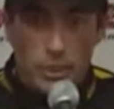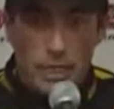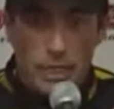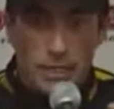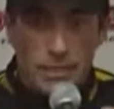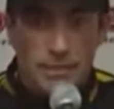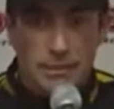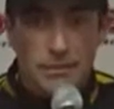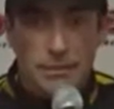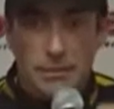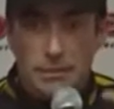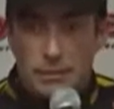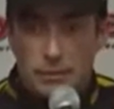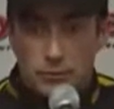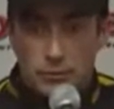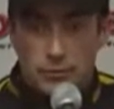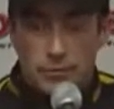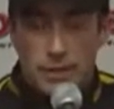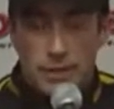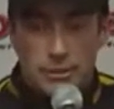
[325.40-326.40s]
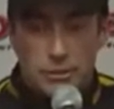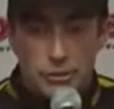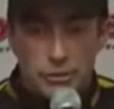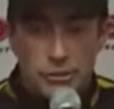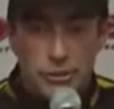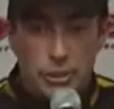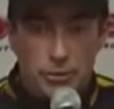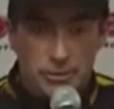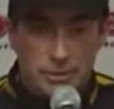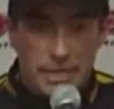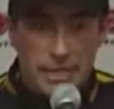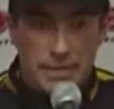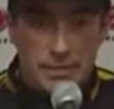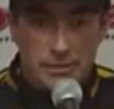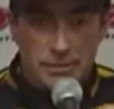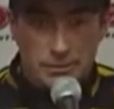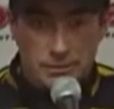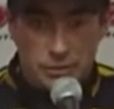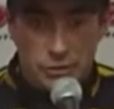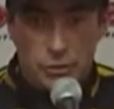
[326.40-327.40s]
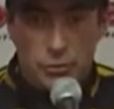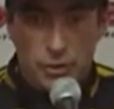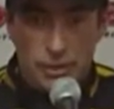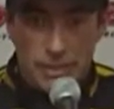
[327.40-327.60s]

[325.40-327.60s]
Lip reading: luck. We've had two top 10s on the 2